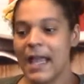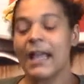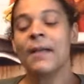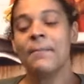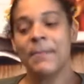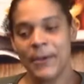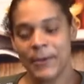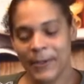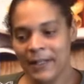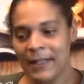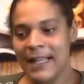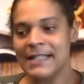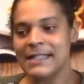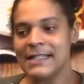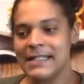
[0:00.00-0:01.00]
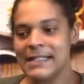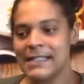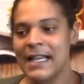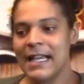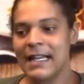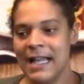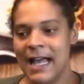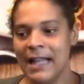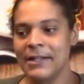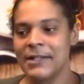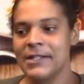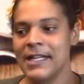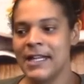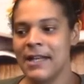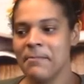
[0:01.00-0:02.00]
computer classes,
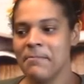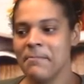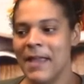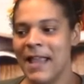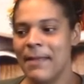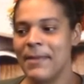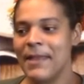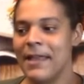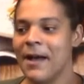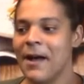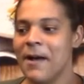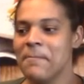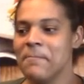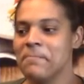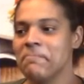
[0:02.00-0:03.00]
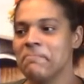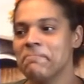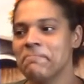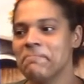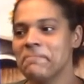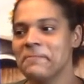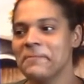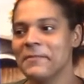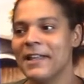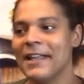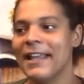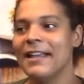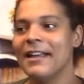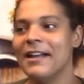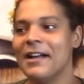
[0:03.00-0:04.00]
technology, maybe
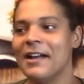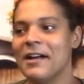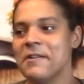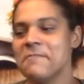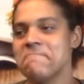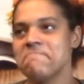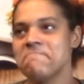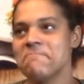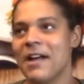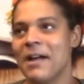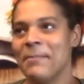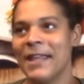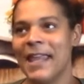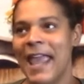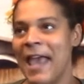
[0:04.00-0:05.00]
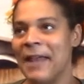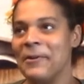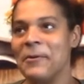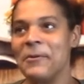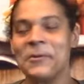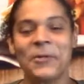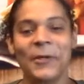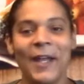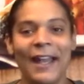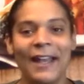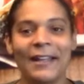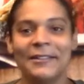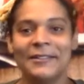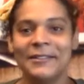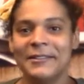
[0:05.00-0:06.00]
like a mechanical trade,
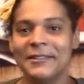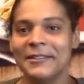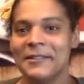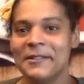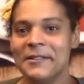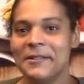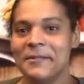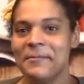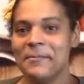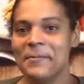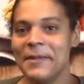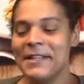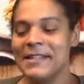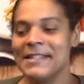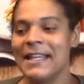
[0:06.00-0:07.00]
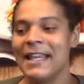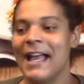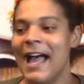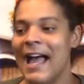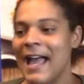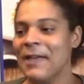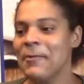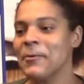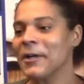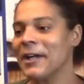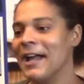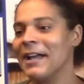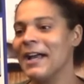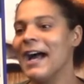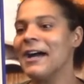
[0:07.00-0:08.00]
because like I work
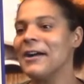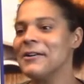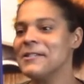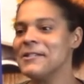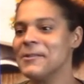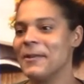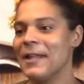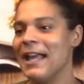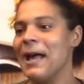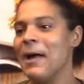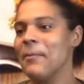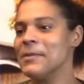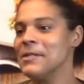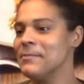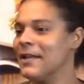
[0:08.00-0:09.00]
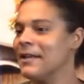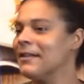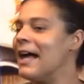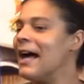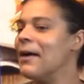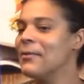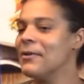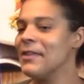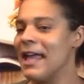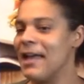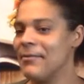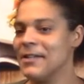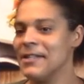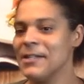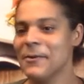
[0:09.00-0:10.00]
on cars, so that helps me a lot with
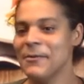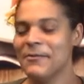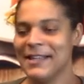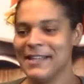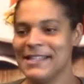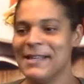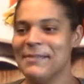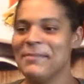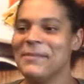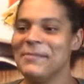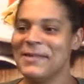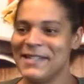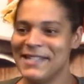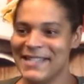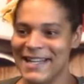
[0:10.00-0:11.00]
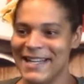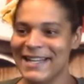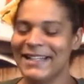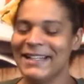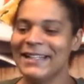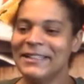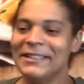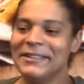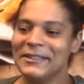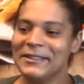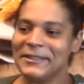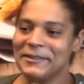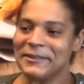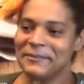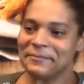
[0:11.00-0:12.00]
having to fix on my machine.
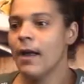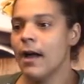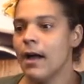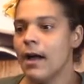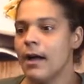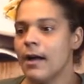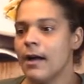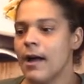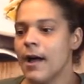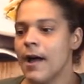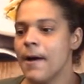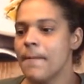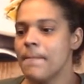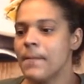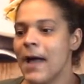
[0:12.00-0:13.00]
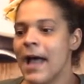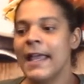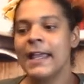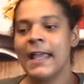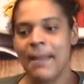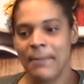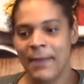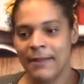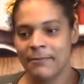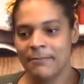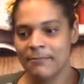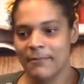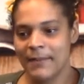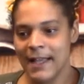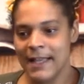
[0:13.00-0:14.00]
I came in
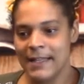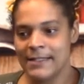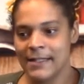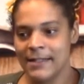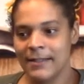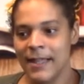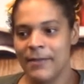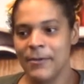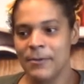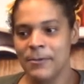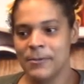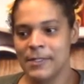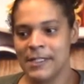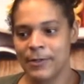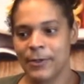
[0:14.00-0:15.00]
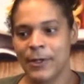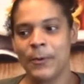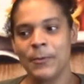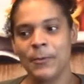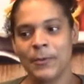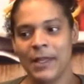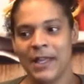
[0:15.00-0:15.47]
as a level 0. I